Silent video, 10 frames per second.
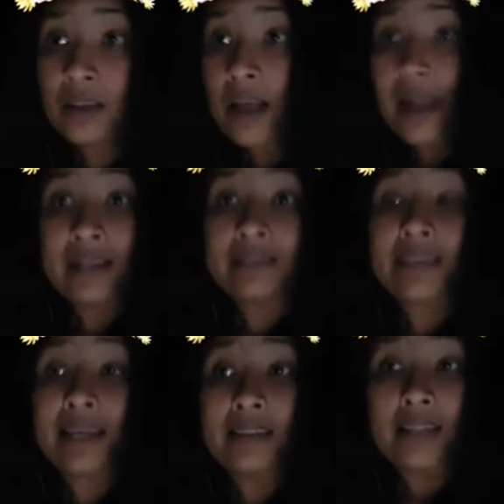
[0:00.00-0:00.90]
I ain't
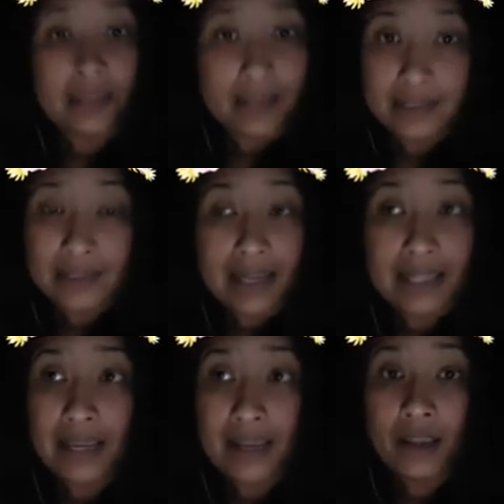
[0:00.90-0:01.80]
sticking nothing inside
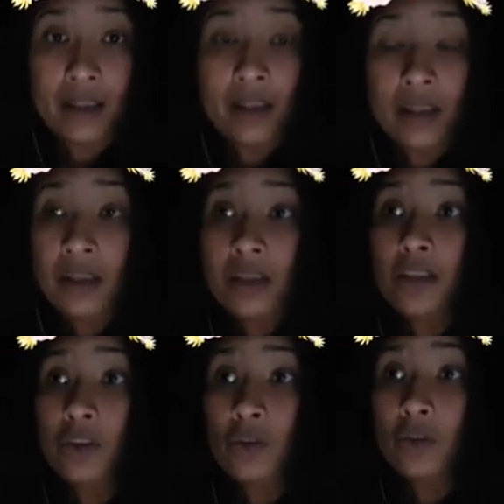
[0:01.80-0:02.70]
there,
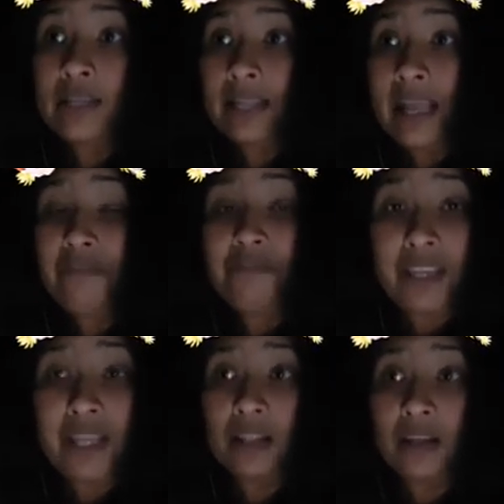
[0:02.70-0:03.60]
you know, that I
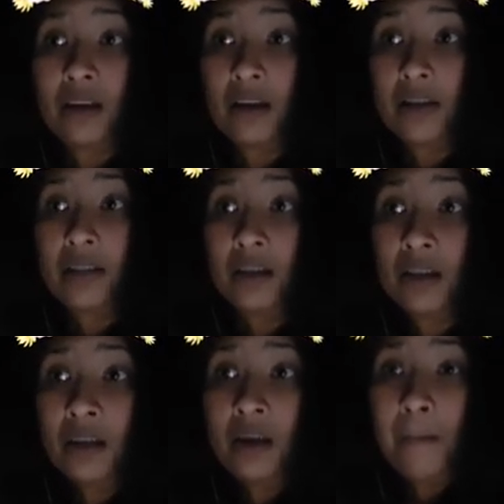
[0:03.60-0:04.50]
feel could
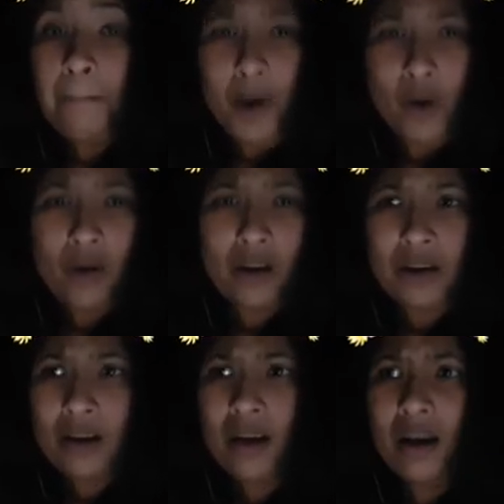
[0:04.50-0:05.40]
poke
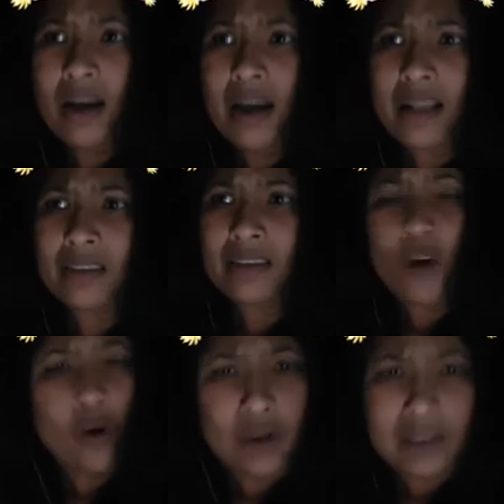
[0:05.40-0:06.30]
and
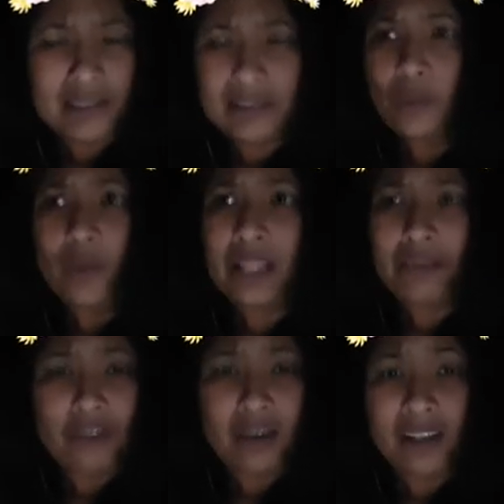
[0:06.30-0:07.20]
cause
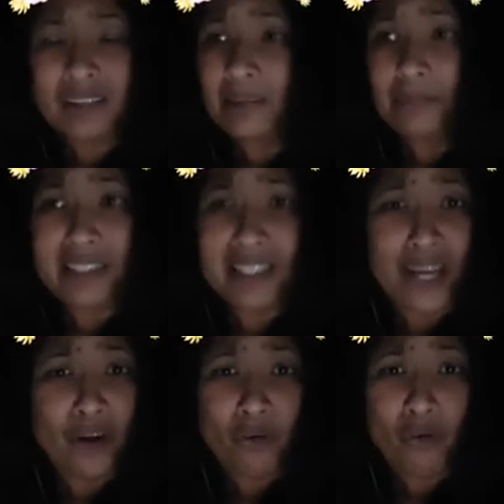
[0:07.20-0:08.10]
whatever, a little something to
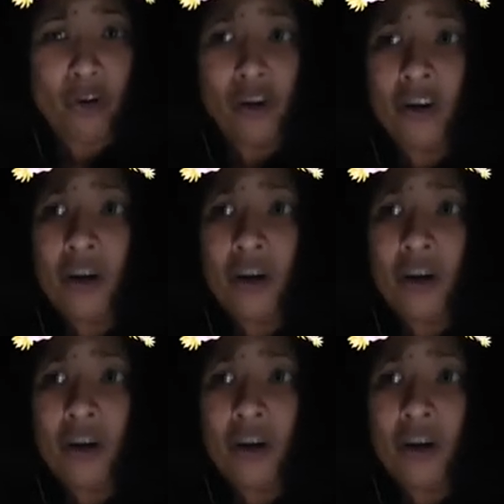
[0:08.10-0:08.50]
get raw